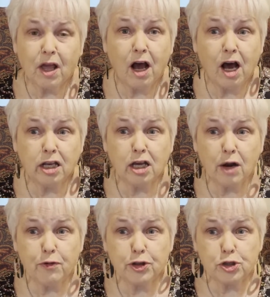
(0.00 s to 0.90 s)

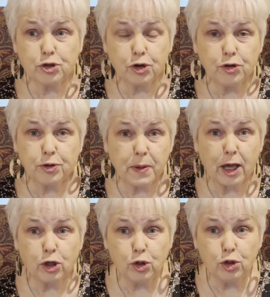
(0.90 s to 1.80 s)
Uncover the truth
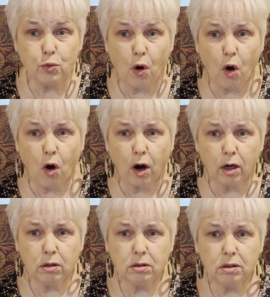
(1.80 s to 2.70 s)
about who you are.